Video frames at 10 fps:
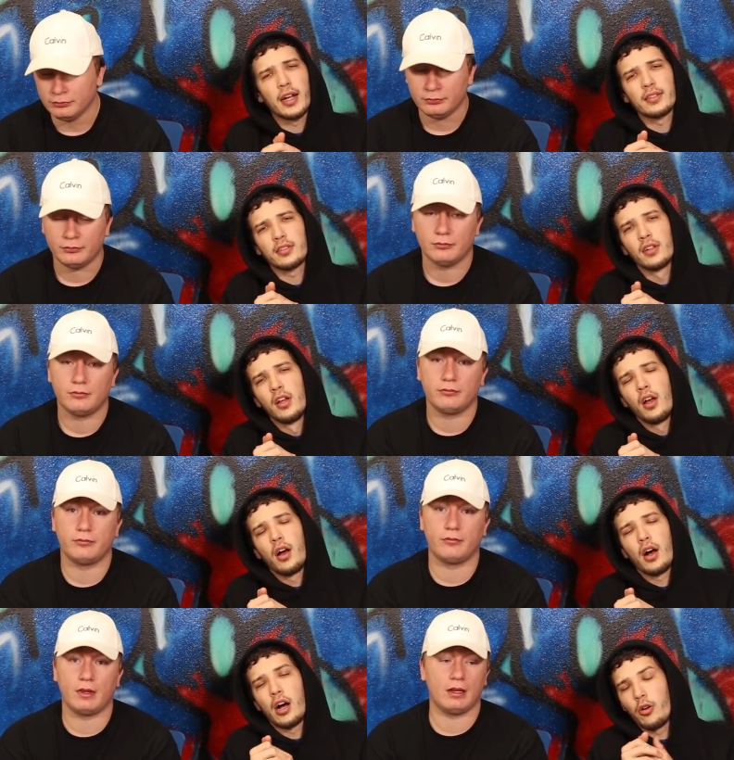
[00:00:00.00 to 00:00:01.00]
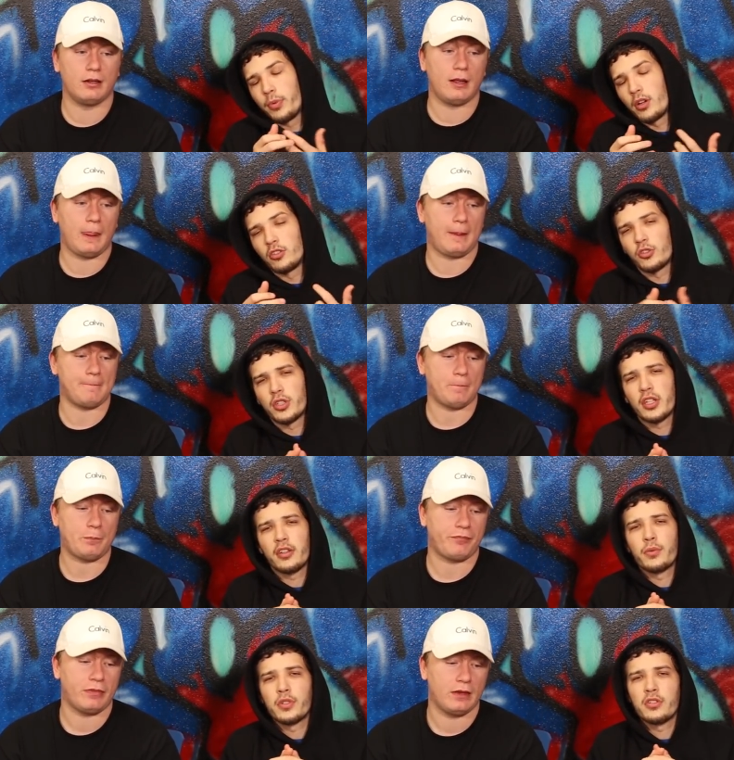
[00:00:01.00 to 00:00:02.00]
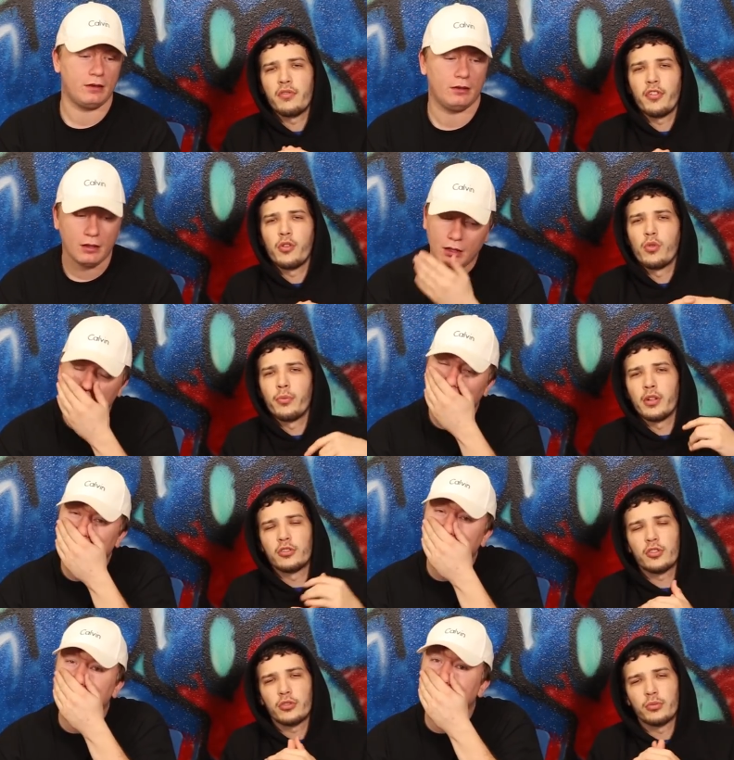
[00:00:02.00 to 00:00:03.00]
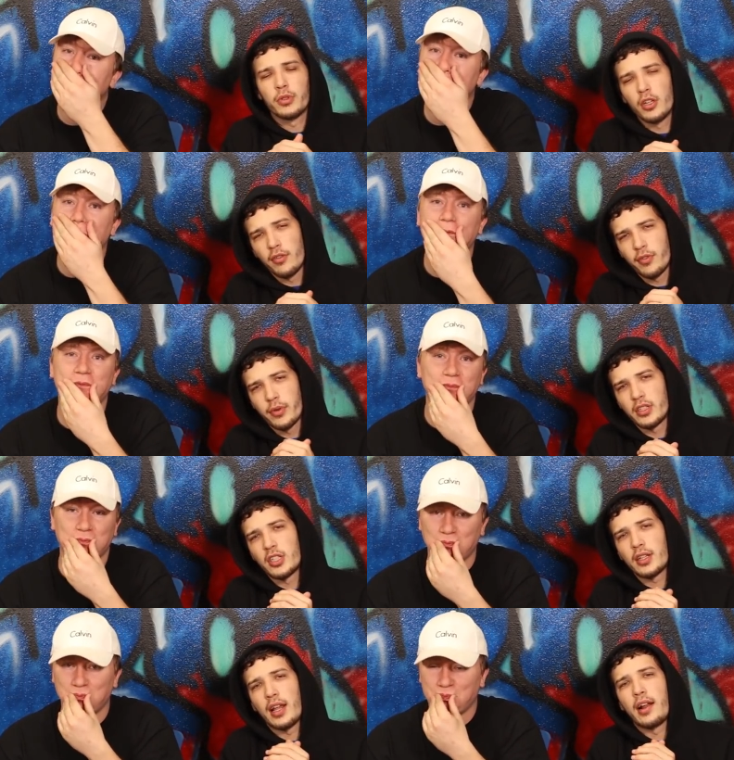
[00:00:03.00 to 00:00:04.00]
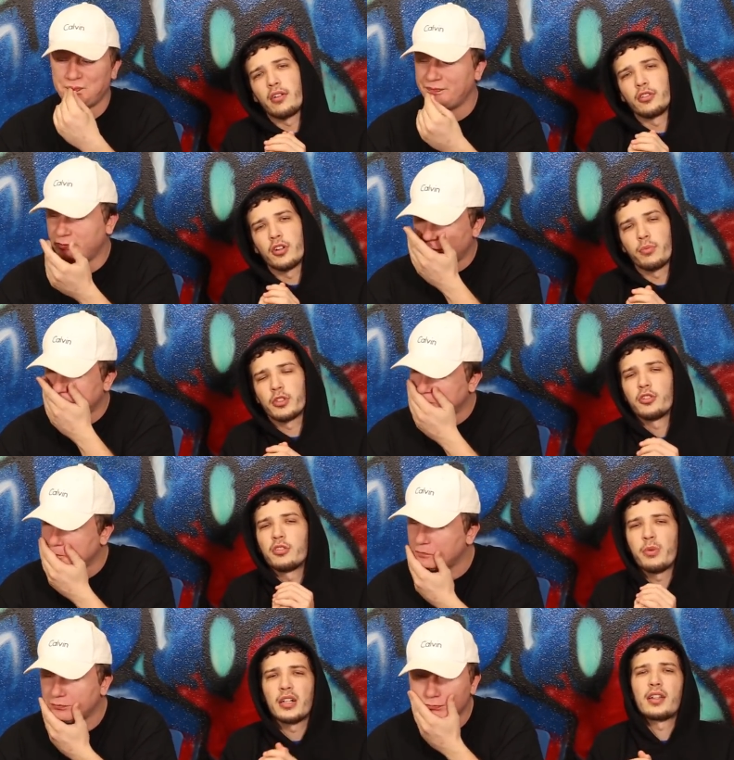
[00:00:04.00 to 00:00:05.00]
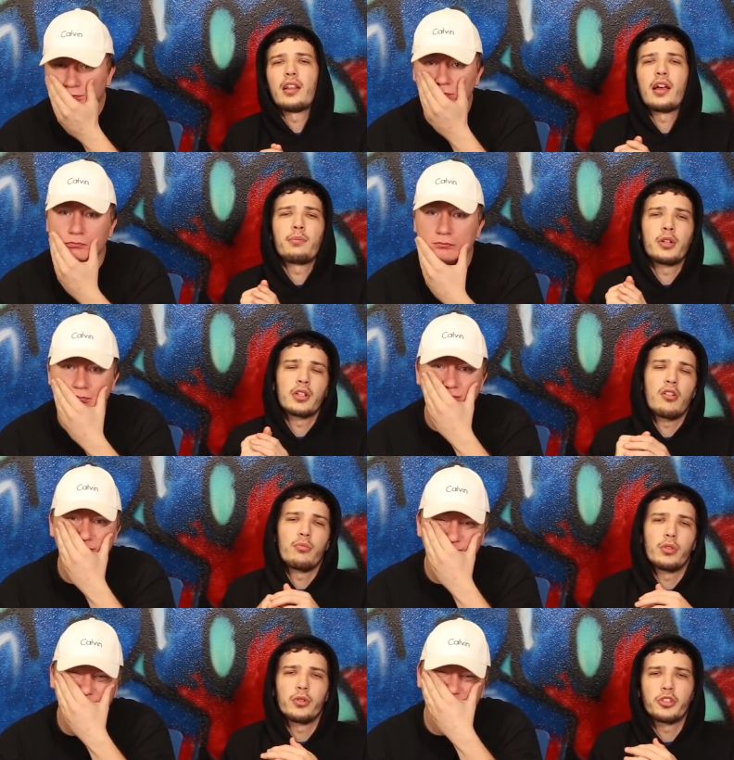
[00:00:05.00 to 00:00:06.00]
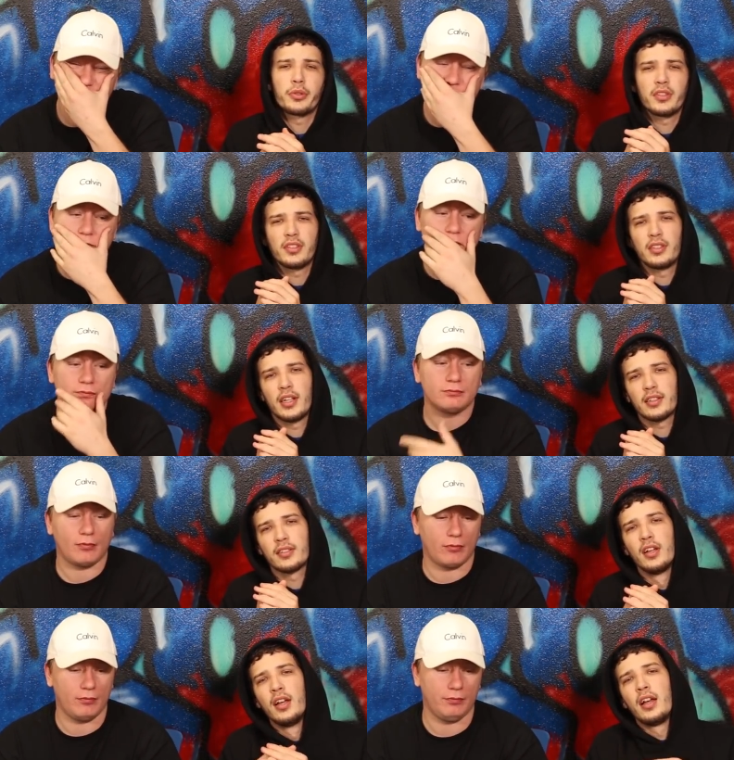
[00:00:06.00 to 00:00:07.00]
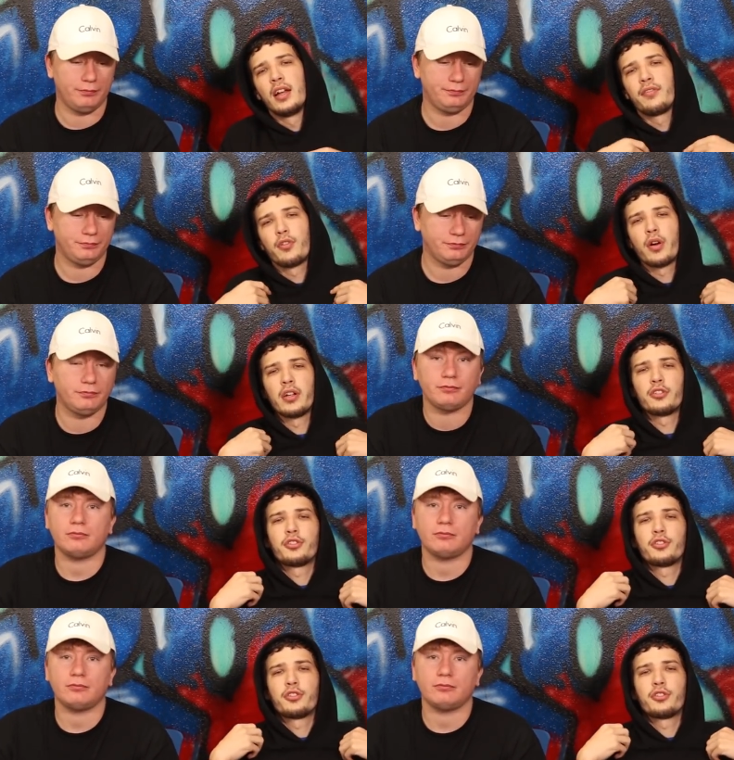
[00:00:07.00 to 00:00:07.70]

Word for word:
Speaker 1: guys. I uh, hope y'all enjoy it. The original video will be in the description below. If you want to check that out on your own, make sure you smash that like button. Comment below what you want to see next. And if you are